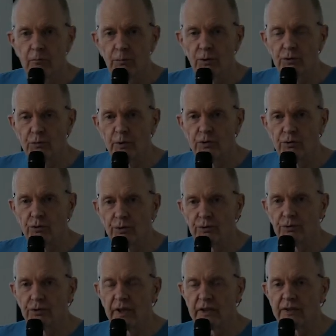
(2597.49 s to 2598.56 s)
Because when you go
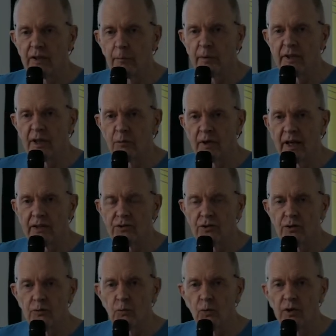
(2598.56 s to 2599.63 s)
to your next company, they will ask
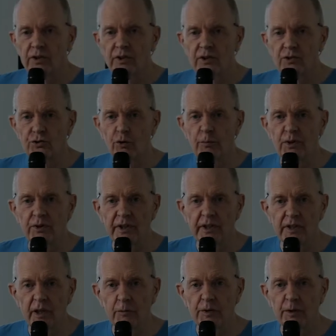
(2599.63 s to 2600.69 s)
you, what, show me your
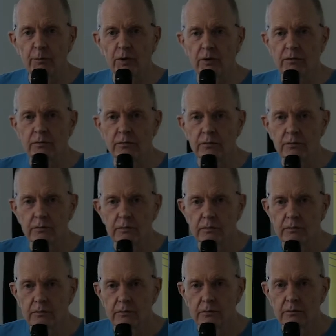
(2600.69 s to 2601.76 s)
GitHub repo.
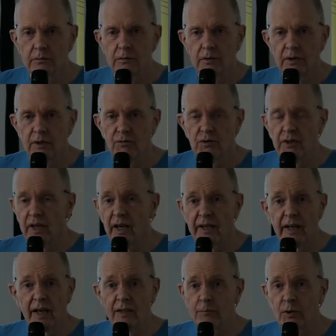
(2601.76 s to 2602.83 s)
If you say, I
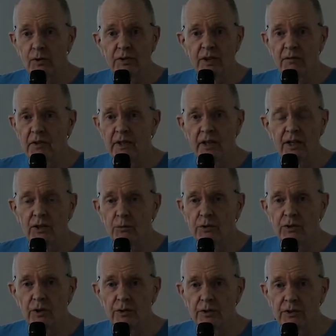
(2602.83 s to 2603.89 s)
can't because everything I do
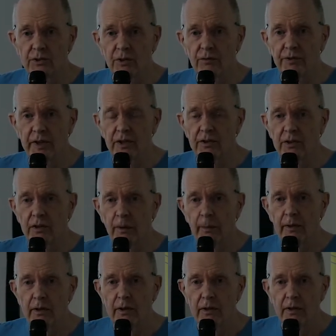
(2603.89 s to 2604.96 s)
is, is confidential,
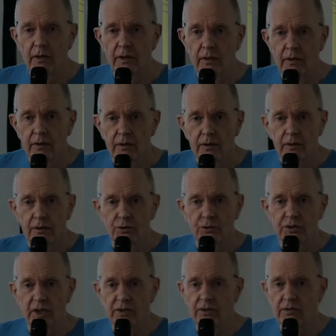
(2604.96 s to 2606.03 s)

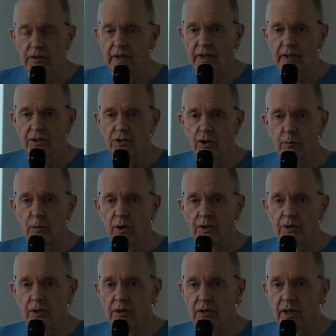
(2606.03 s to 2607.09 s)
your chances of getting a job are
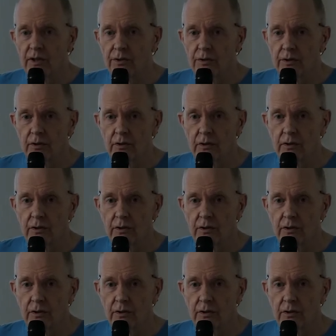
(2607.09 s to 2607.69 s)
not that good.